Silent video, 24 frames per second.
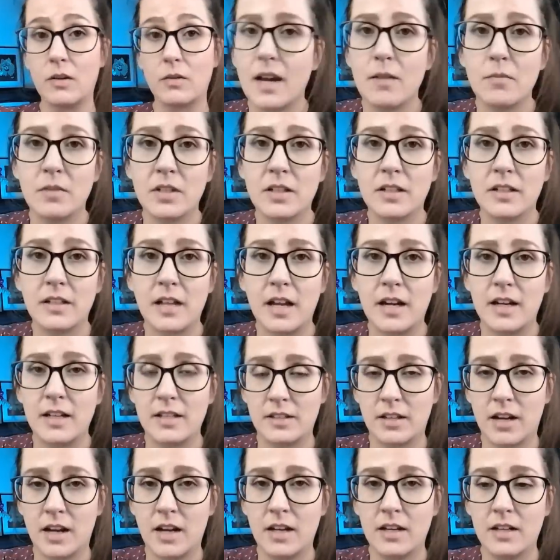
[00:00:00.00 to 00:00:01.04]
I'm really glad I
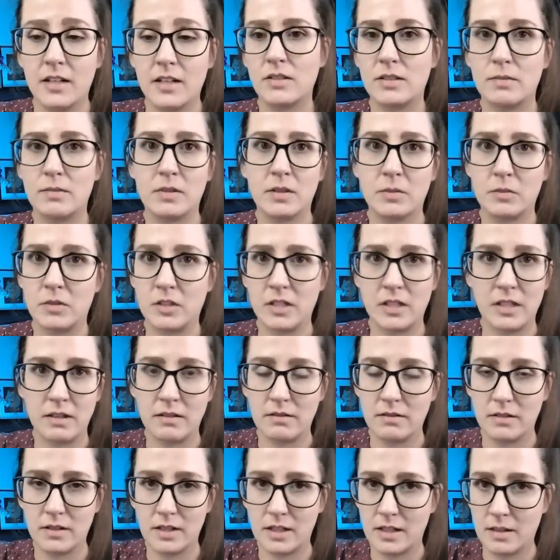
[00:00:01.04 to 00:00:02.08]
saw it. Spielberg did
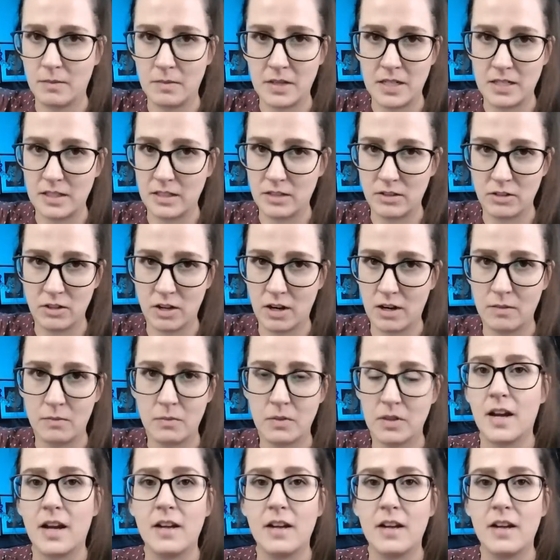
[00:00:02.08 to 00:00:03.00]
an amazing job.